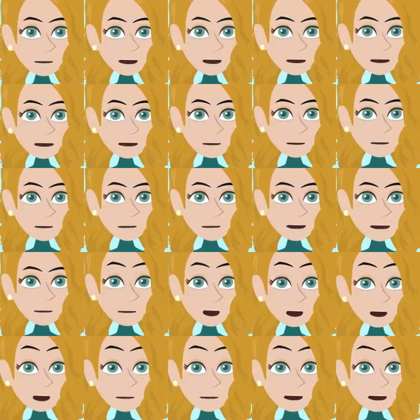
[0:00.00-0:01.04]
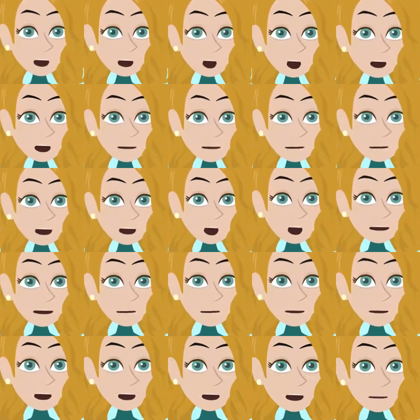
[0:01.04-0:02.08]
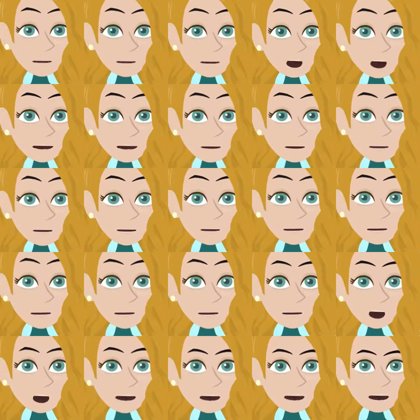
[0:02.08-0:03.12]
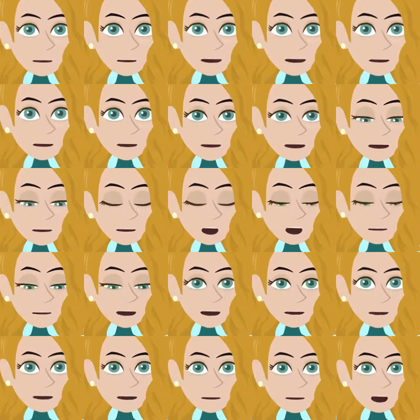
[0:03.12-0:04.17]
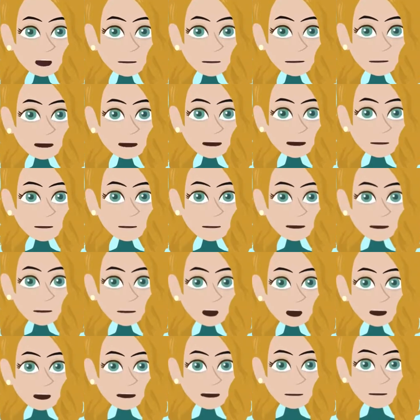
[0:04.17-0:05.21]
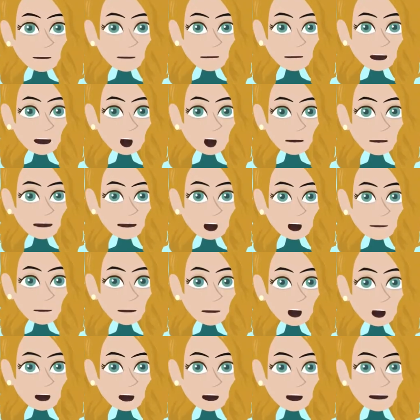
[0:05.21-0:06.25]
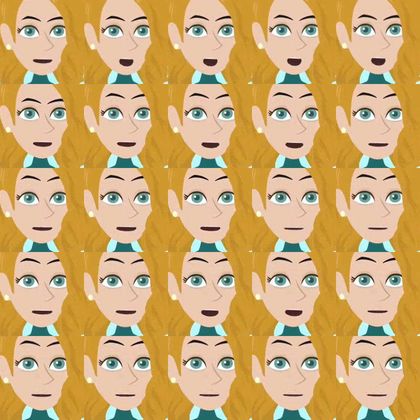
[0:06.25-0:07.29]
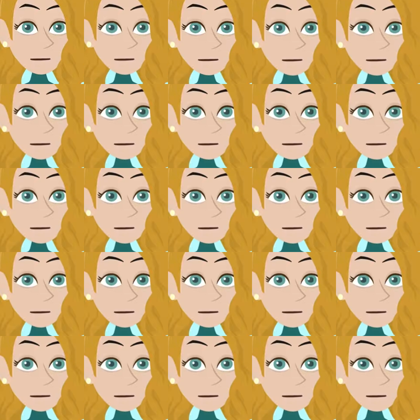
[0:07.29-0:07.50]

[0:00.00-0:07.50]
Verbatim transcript: ways of keeping B O and sweat at bay, and the dangers that antiperspirants can pose far outweigh the minor discomfort.